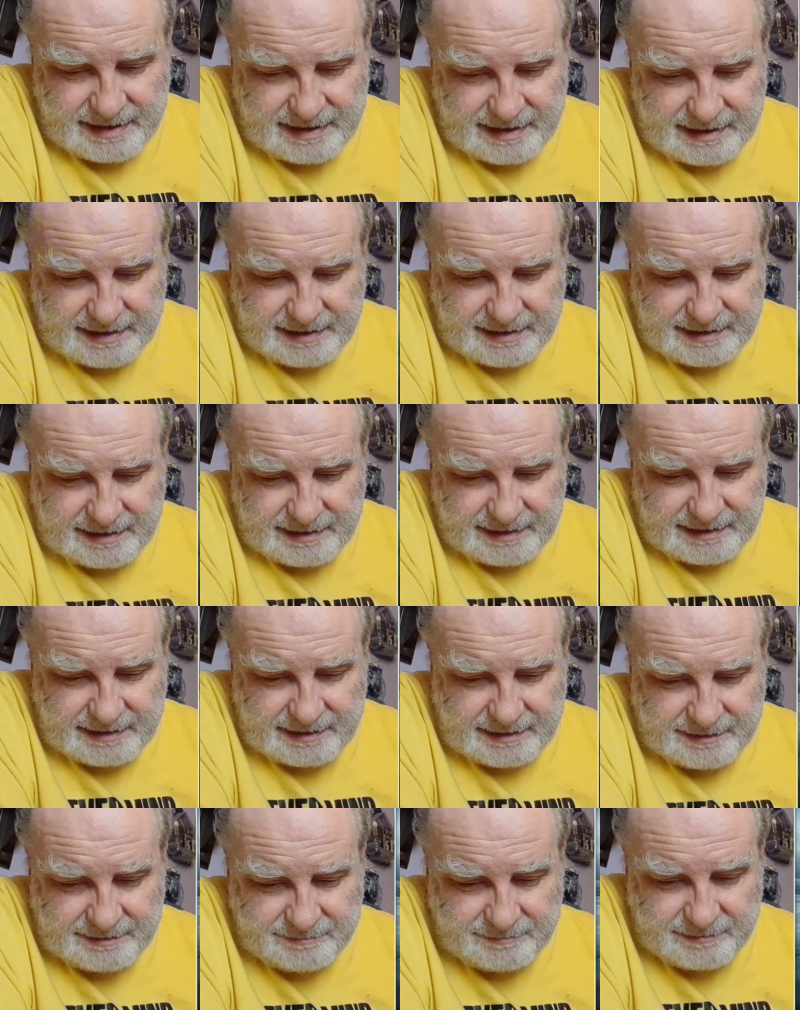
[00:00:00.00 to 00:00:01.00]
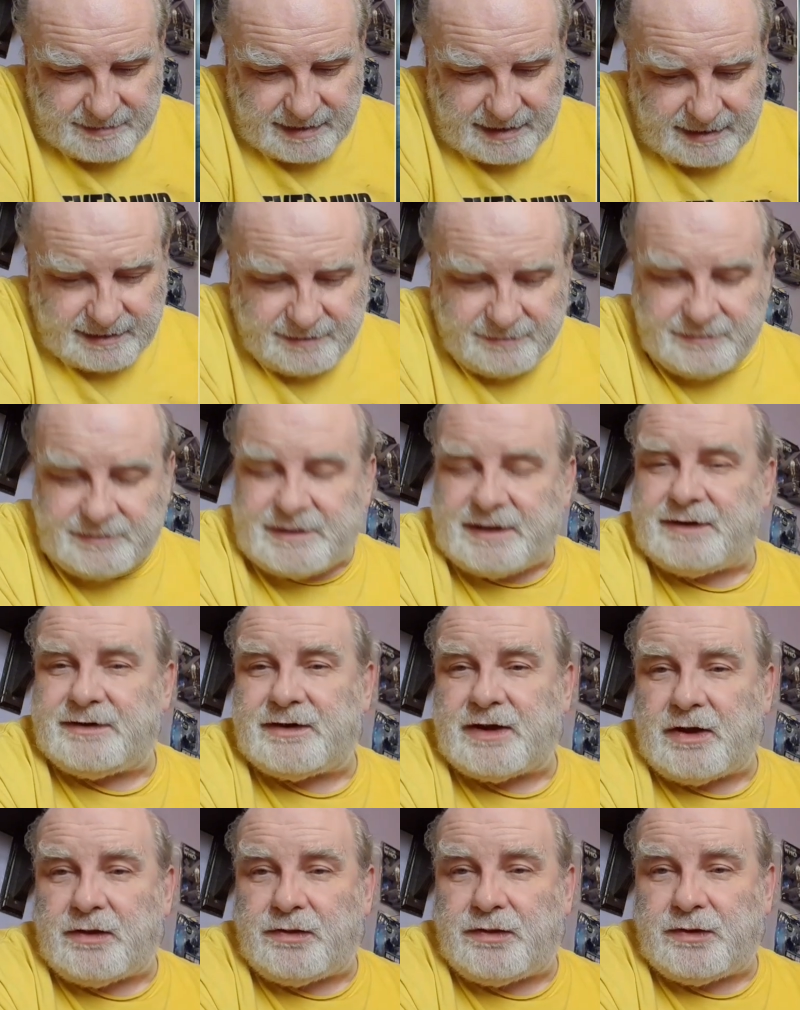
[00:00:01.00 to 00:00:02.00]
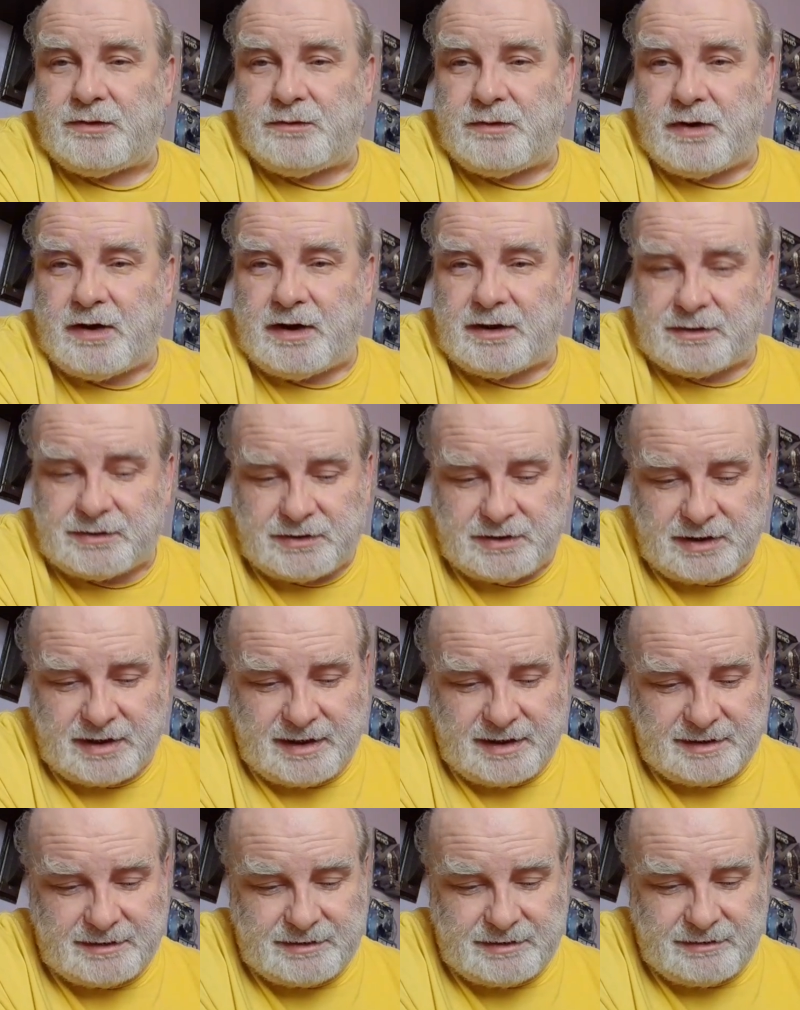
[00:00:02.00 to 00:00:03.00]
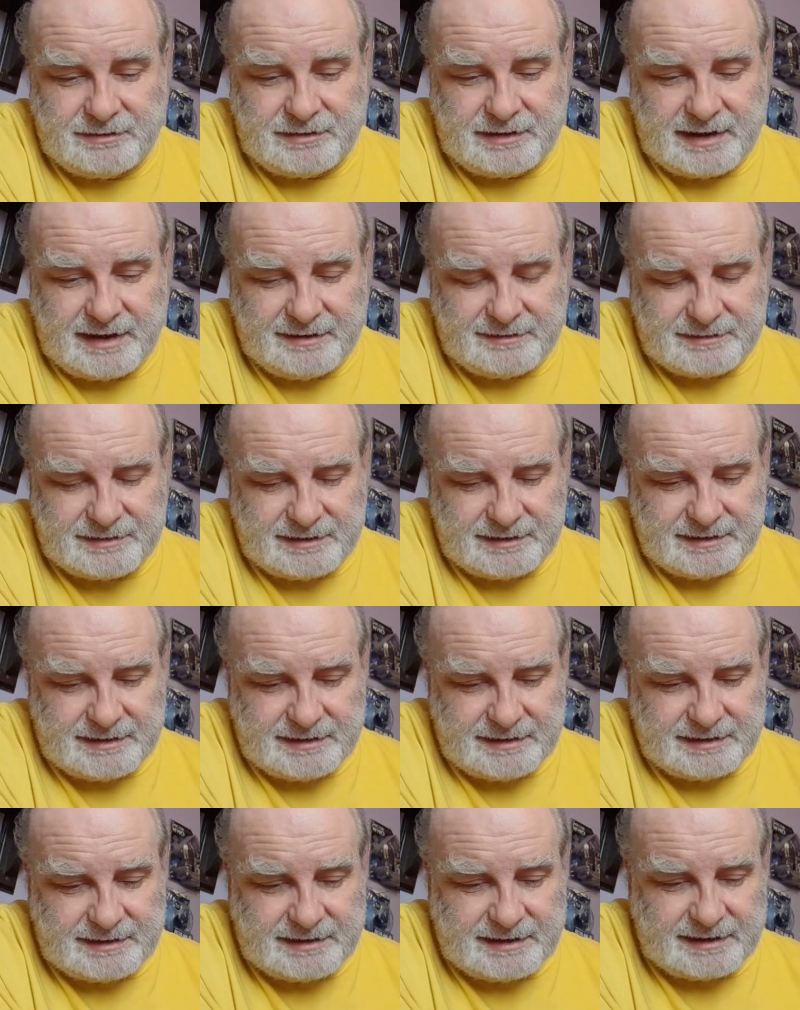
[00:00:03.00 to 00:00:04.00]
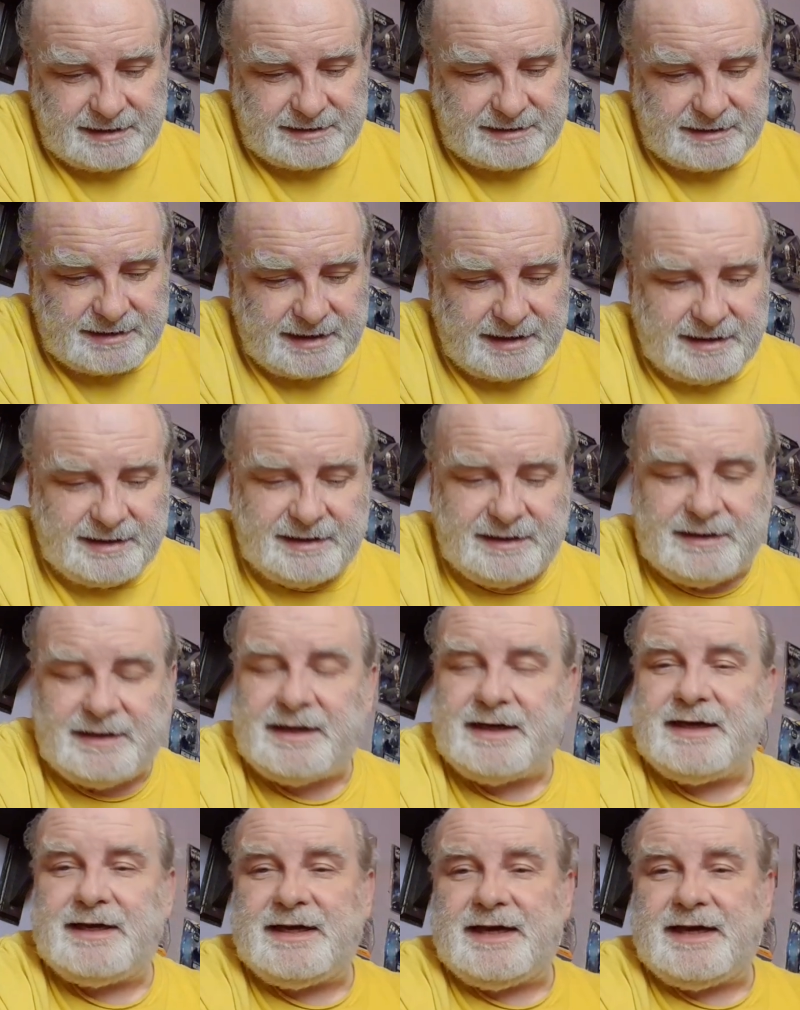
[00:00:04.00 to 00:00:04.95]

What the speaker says: And he was in The Watcher 2016.